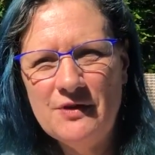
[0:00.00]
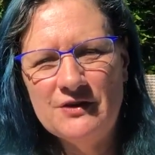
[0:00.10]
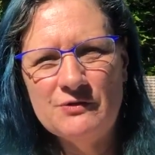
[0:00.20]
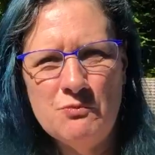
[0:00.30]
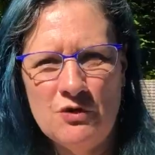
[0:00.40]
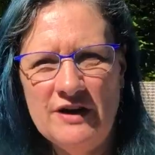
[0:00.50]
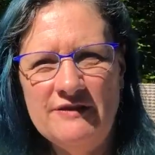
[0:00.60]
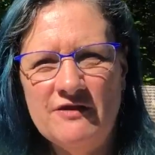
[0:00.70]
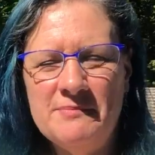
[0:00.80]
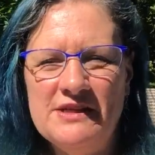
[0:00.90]
there's more
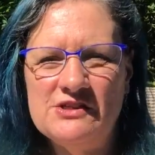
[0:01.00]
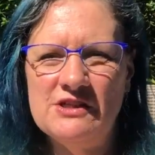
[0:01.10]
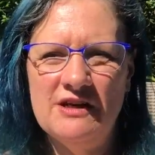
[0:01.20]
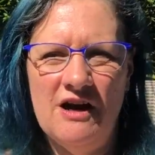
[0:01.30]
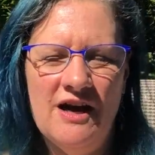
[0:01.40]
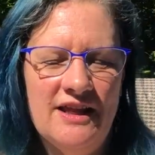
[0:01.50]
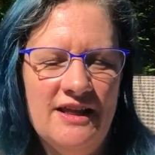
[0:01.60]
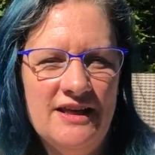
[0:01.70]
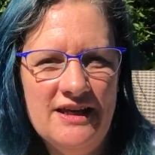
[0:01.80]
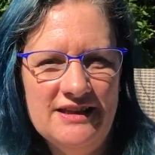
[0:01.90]
information on
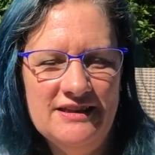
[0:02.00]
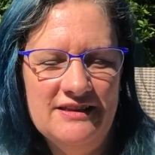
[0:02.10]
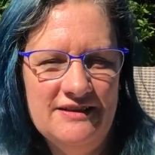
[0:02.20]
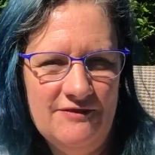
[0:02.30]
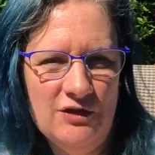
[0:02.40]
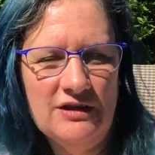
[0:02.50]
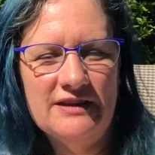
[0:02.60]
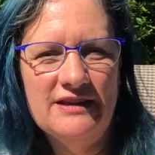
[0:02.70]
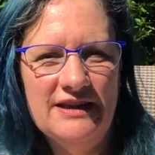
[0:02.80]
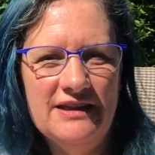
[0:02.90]
it, and if you
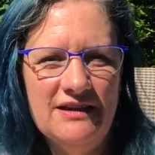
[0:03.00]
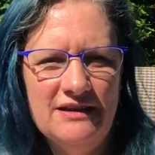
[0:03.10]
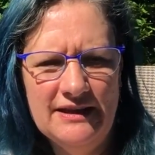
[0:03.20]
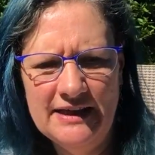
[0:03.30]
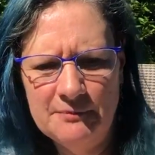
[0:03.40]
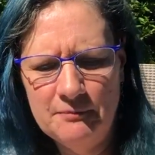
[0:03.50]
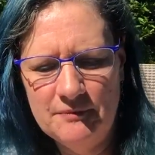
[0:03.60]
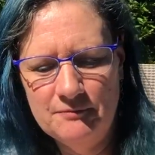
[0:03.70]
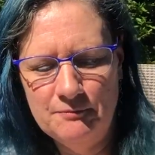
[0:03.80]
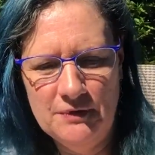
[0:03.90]
click the link
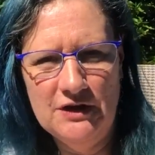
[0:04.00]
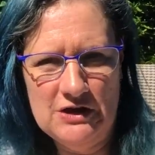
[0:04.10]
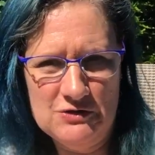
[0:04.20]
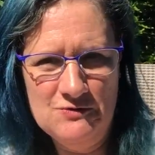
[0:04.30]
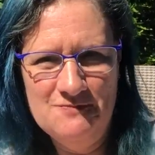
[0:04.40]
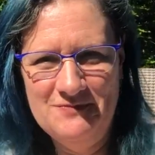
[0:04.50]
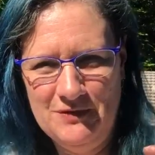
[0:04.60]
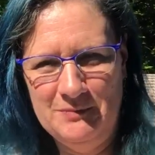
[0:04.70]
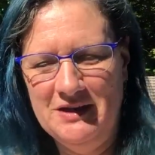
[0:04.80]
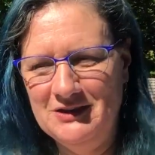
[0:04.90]
below,
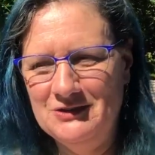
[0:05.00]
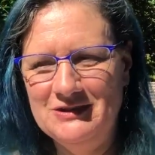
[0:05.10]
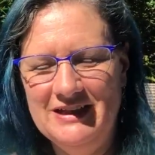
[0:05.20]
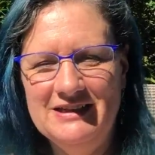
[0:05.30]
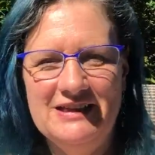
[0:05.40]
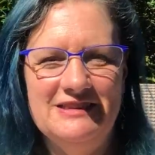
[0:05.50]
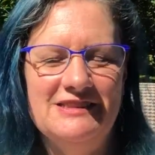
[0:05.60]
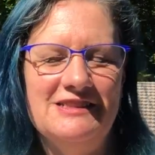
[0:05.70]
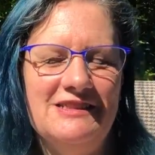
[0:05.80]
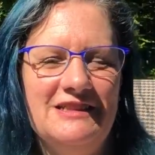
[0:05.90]
there'll be a little link that
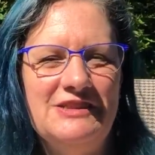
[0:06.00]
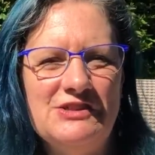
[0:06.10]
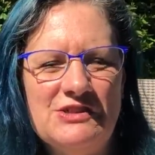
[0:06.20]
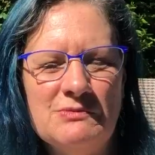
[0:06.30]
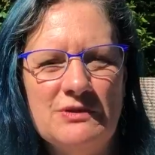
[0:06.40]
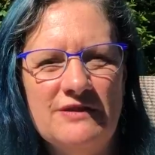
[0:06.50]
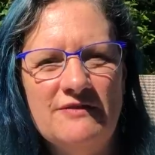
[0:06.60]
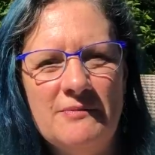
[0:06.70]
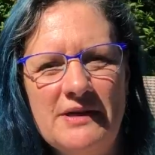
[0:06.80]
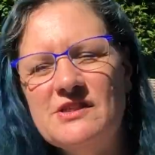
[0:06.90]
leads you to more
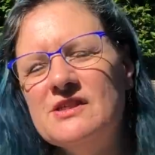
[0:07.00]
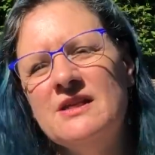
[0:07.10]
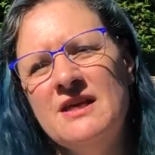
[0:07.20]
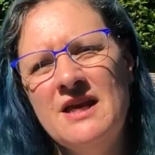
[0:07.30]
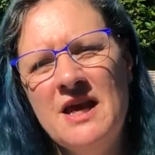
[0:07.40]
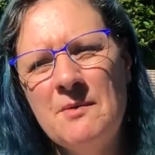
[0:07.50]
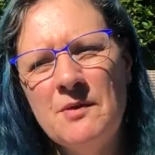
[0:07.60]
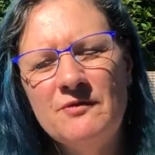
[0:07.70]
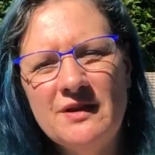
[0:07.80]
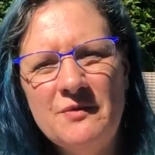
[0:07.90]
information.
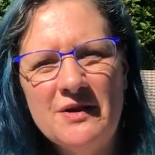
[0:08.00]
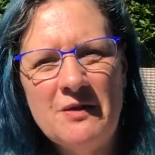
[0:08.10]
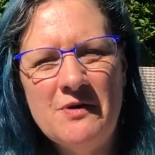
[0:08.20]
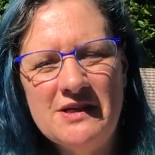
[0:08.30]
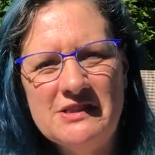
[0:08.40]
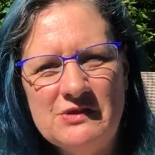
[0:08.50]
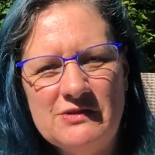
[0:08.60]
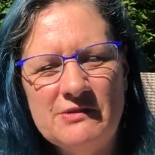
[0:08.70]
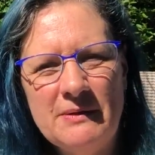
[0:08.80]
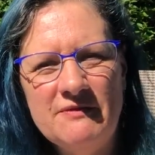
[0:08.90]
But really what I want to
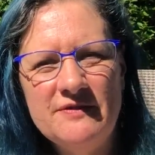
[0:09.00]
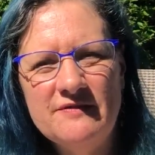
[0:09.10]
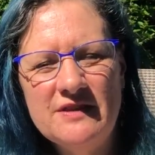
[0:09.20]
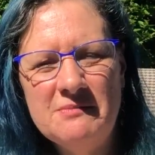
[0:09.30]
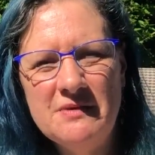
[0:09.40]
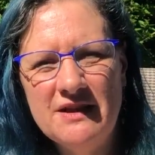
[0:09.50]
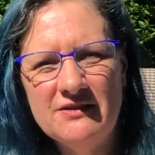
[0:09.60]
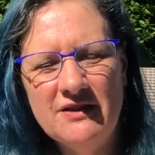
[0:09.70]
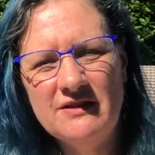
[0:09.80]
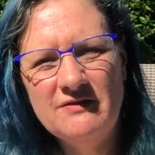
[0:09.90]
do is spend 15
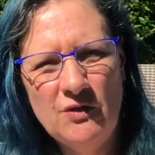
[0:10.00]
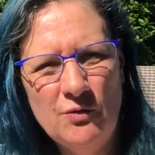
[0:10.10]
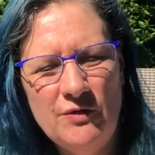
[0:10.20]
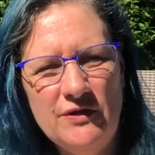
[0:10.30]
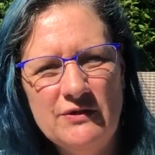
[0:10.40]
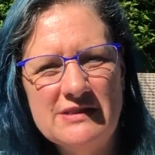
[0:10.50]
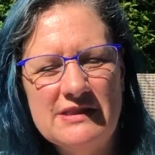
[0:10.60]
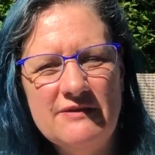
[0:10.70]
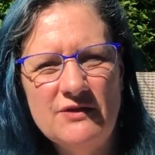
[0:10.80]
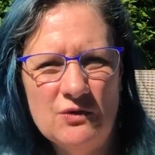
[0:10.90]
minutes on the phone with you to
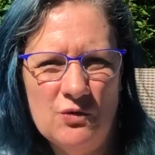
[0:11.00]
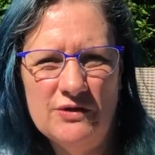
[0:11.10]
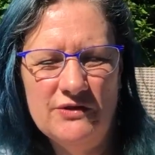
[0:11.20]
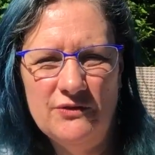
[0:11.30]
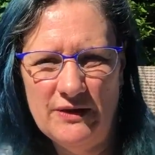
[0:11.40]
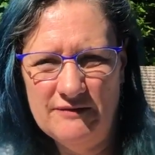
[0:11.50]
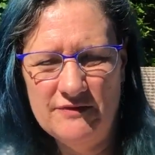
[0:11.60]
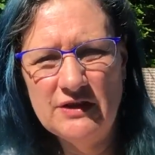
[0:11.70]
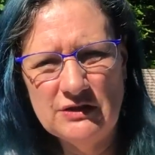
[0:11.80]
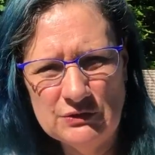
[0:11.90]
see if the course is right
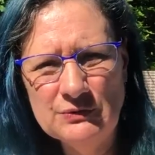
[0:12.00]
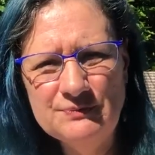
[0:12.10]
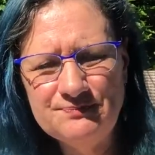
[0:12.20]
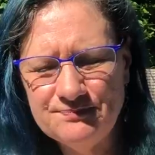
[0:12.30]
for you.